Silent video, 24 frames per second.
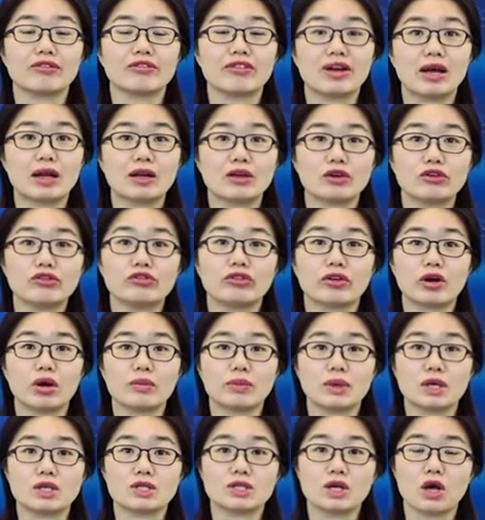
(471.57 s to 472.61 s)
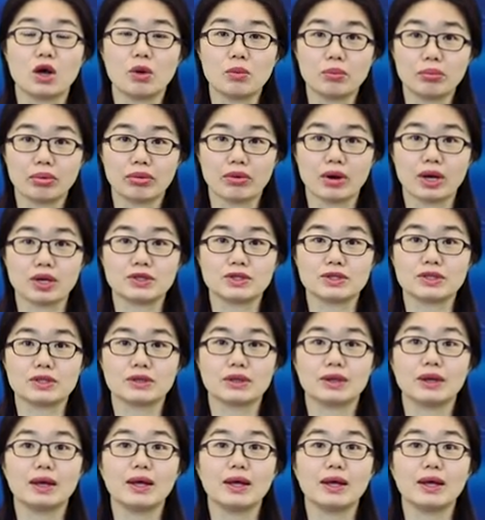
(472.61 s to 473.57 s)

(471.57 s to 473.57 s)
value from its own price.